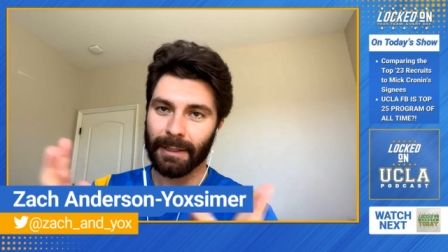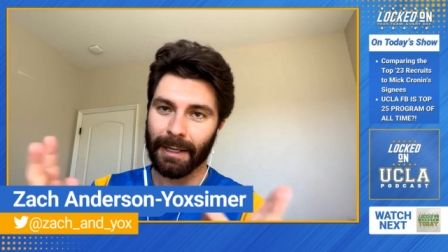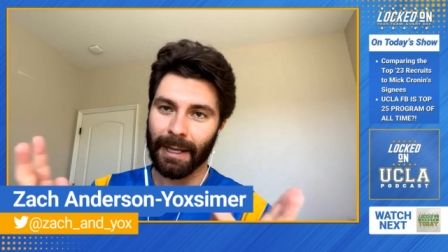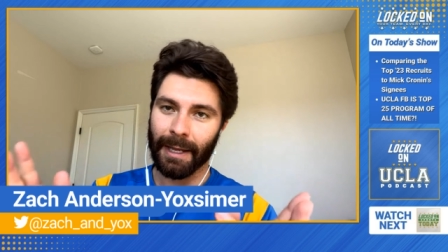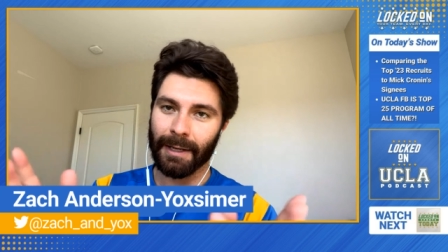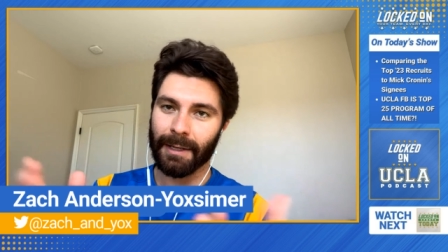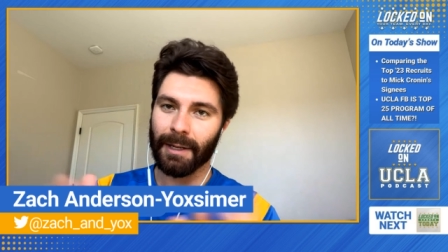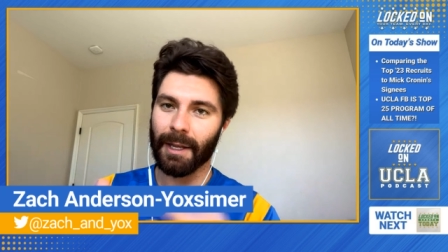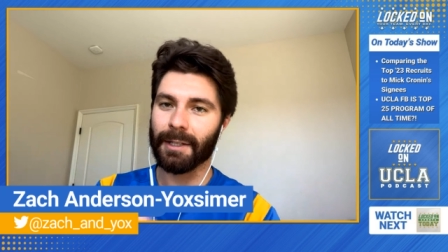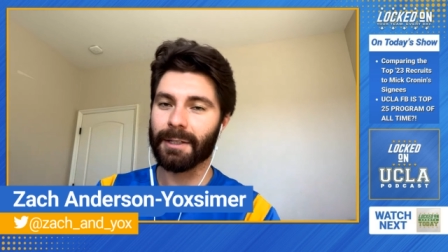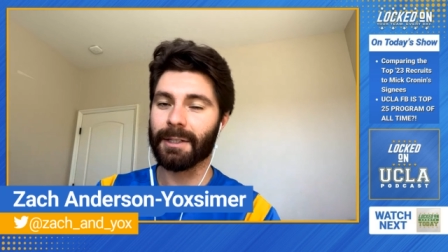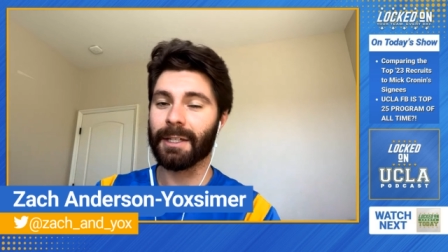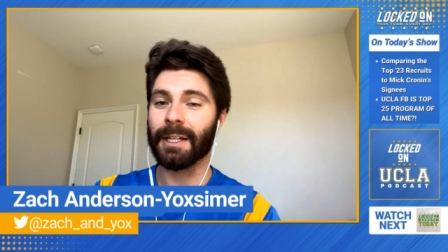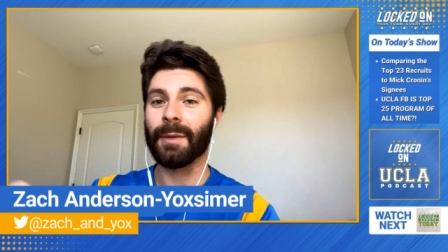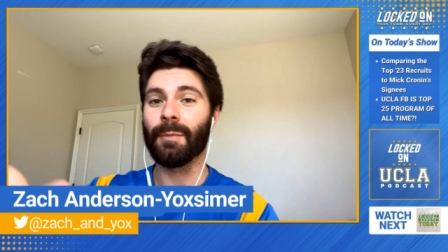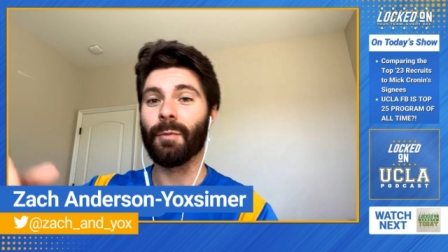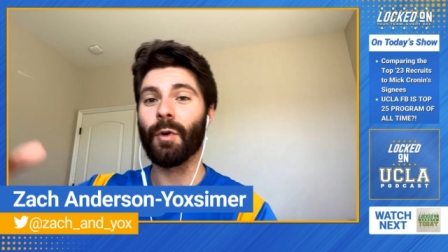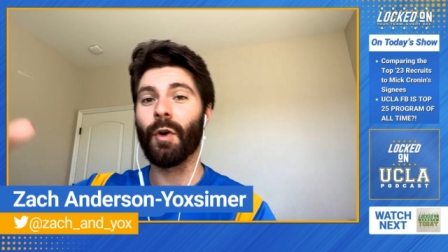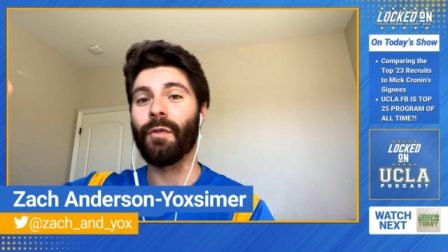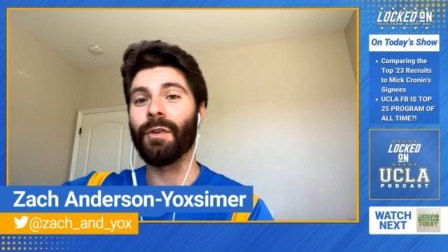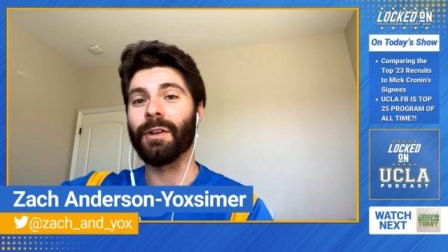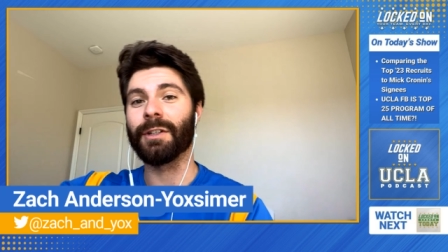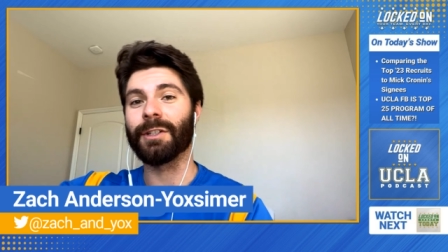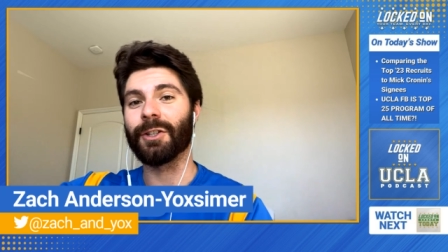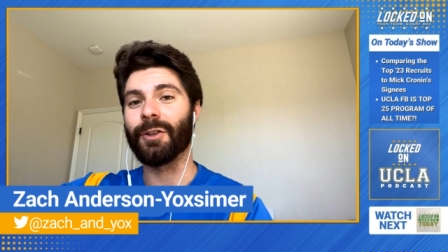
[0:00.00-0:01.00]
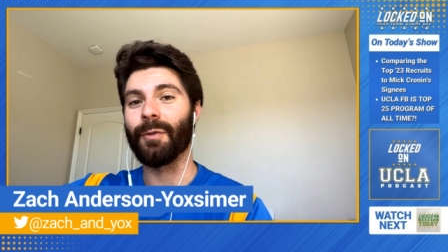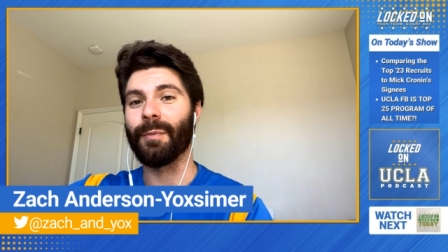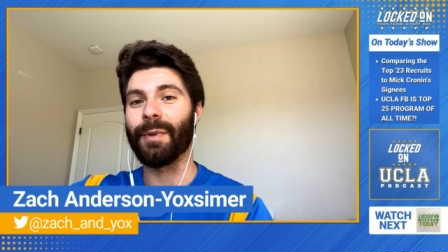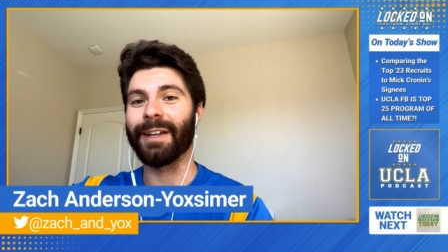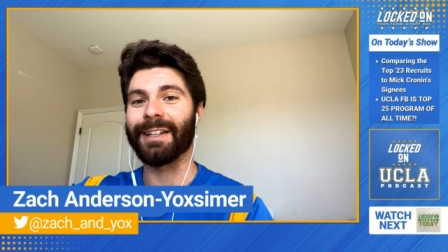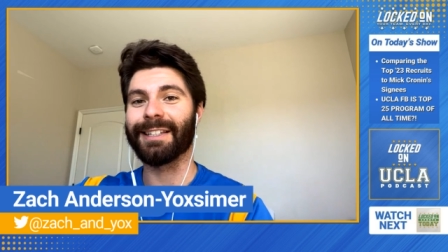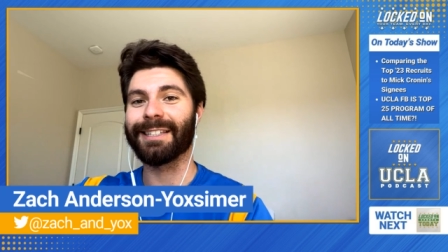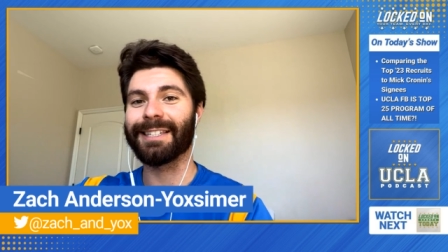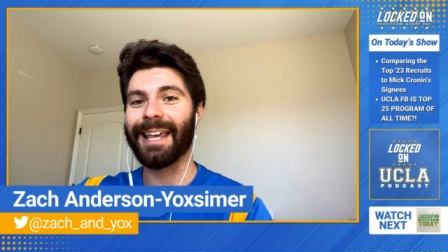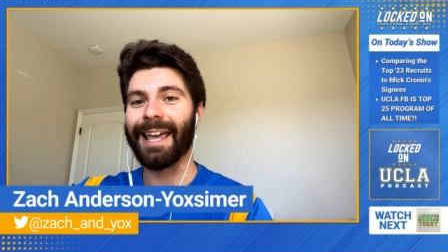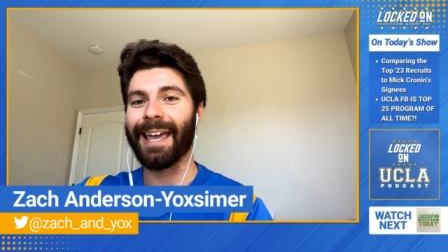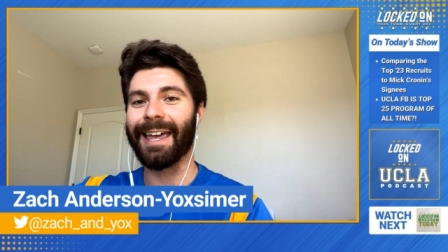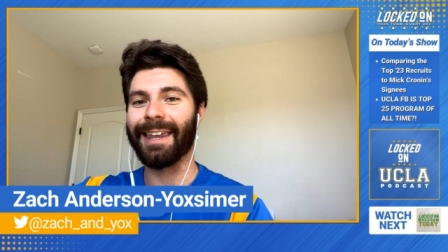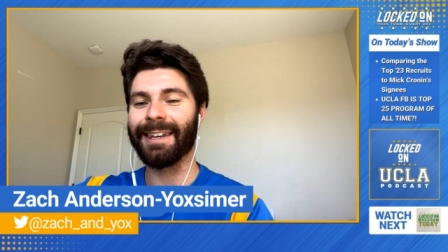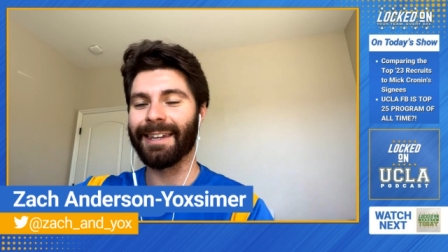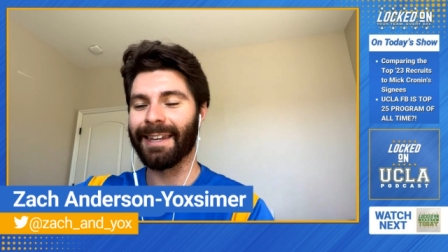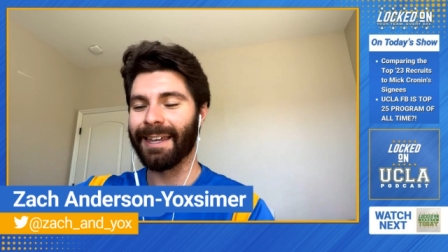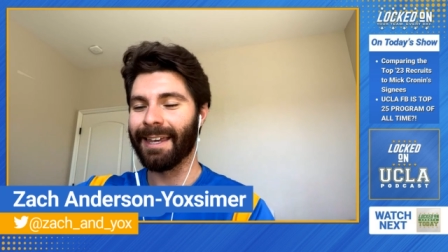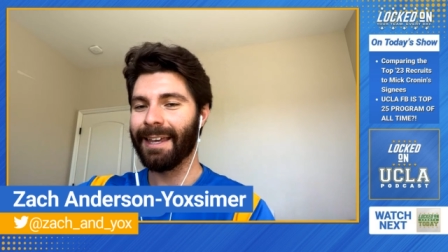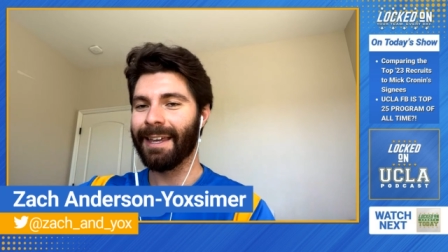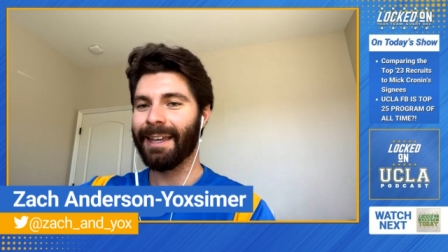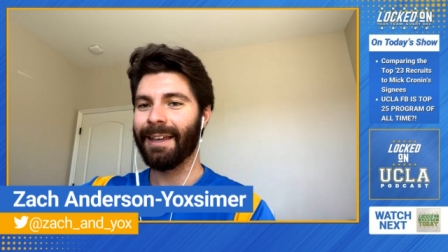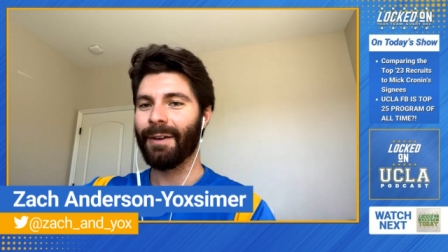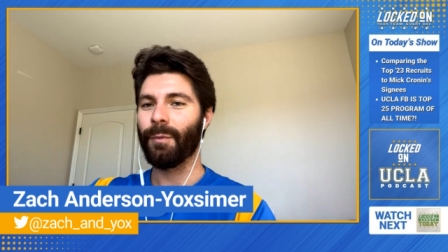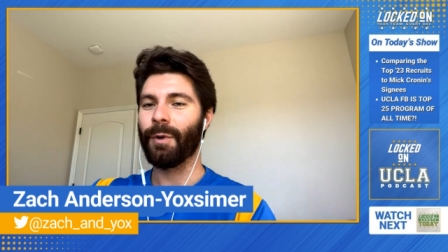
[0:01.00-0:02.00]
and SC moving to the Big Ten
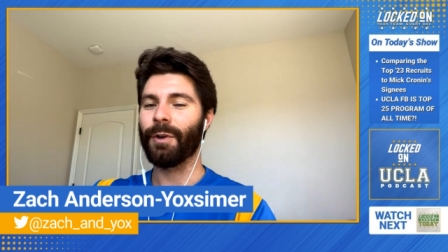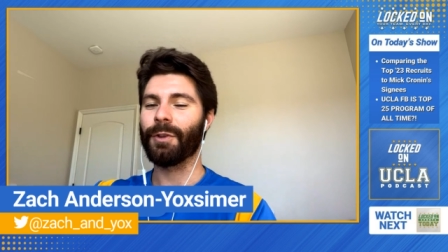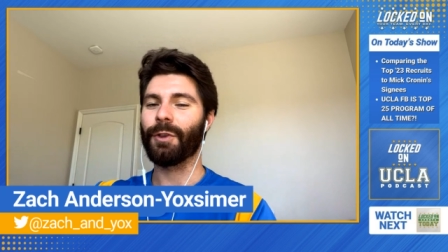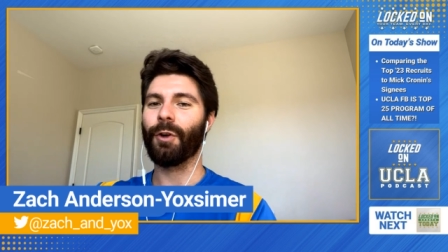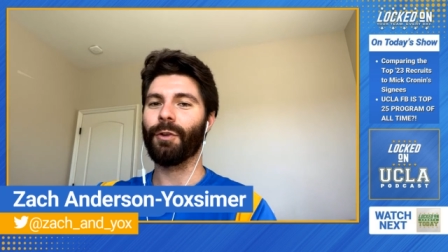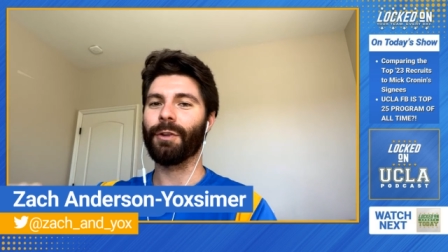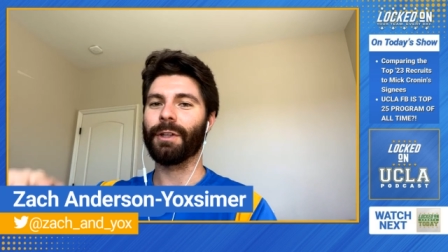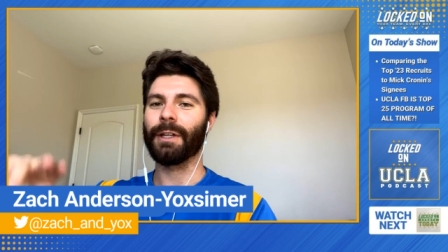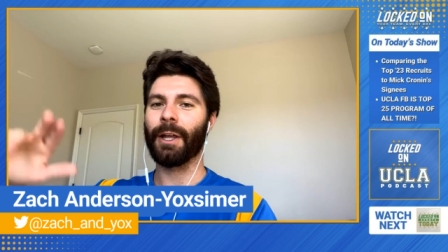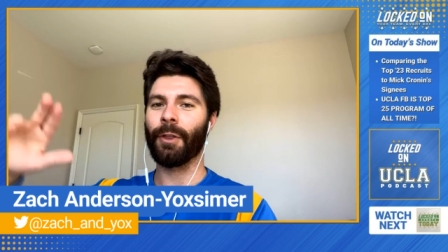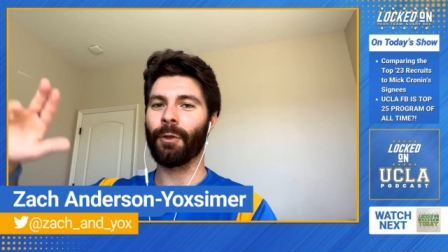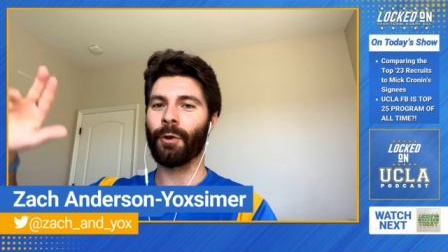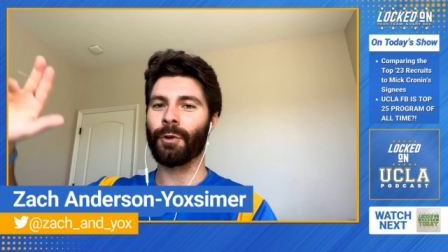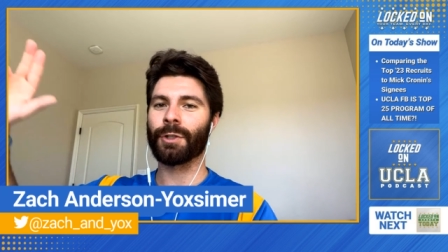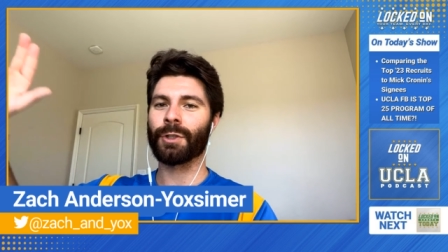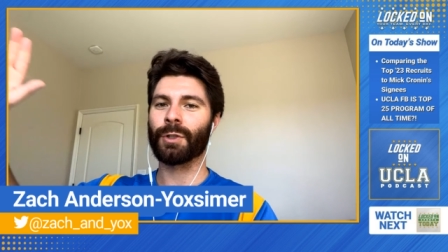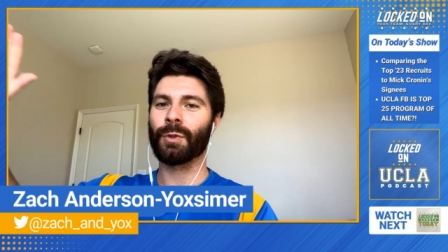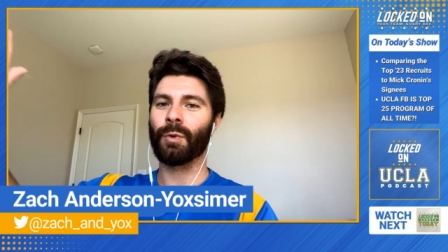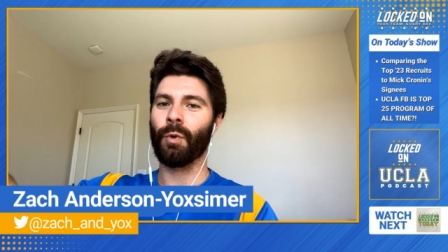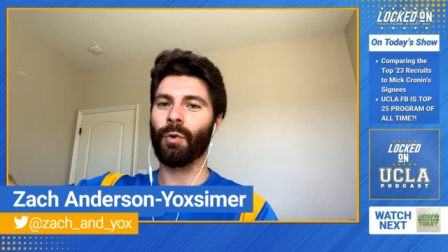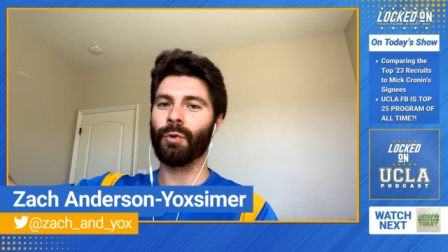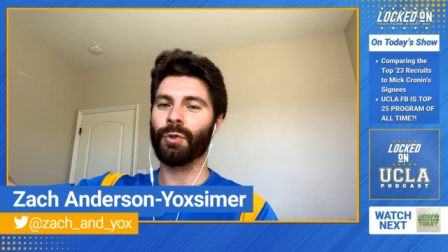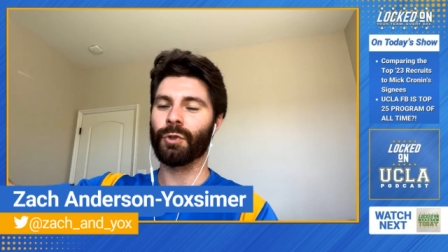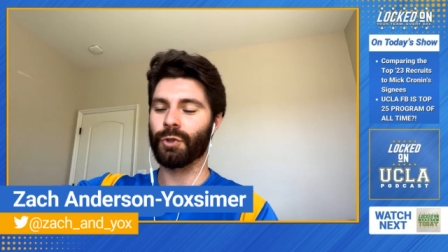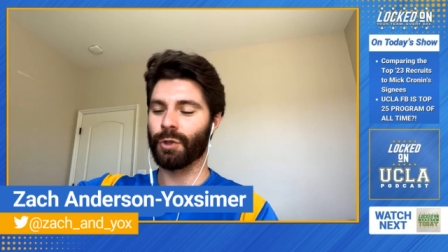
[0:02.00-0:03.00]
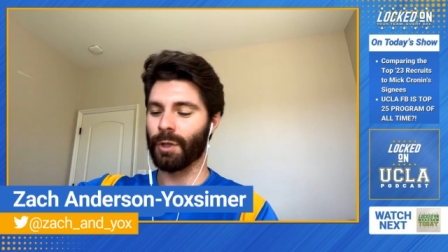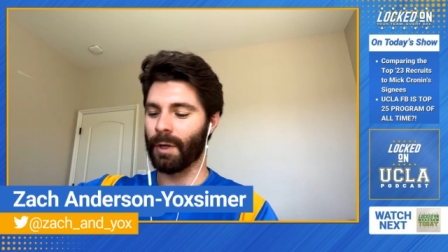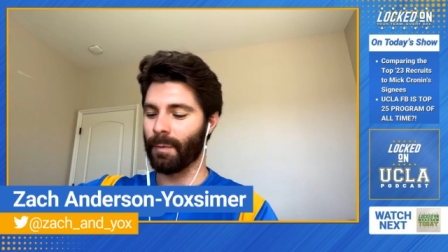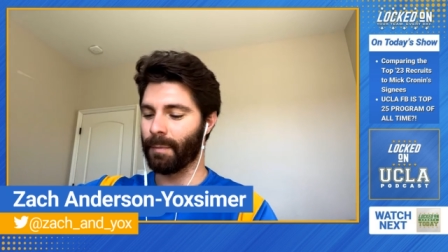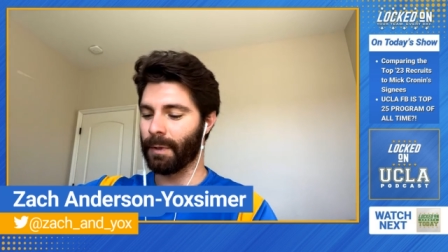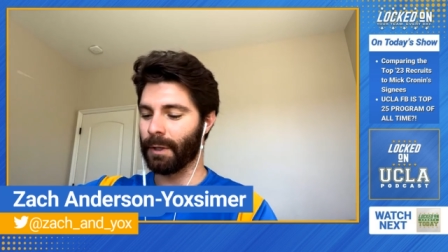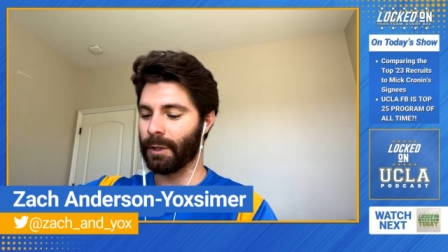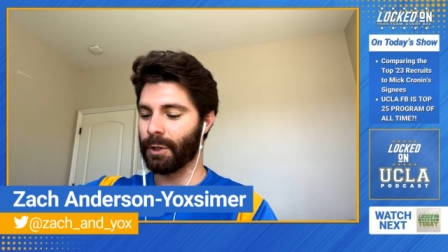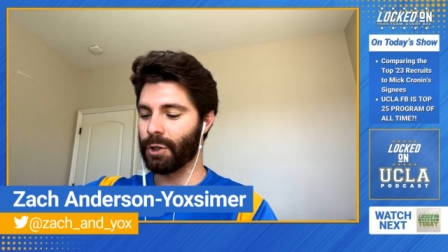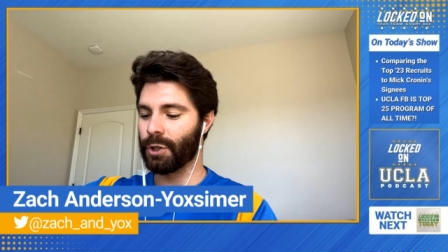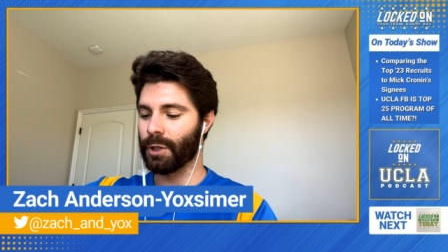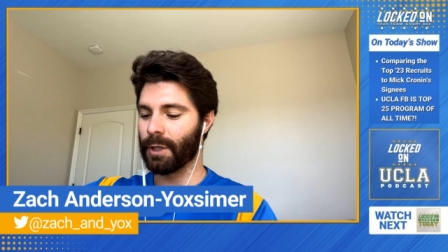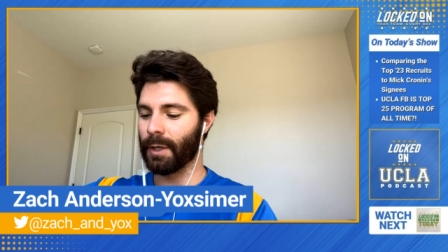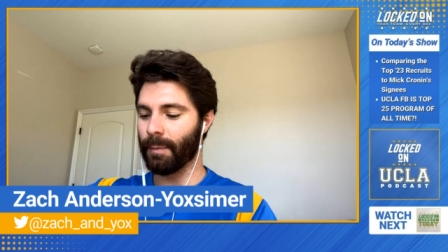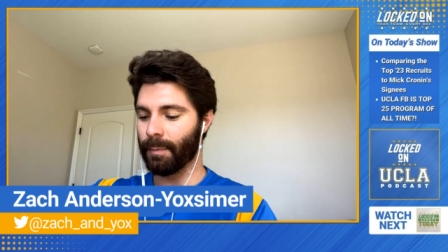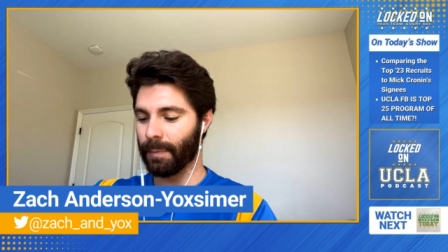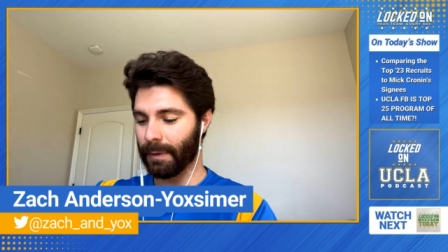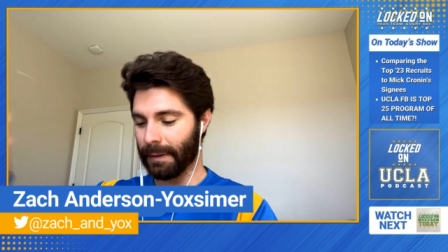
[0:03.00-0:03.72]
with all the other schools jumping ship.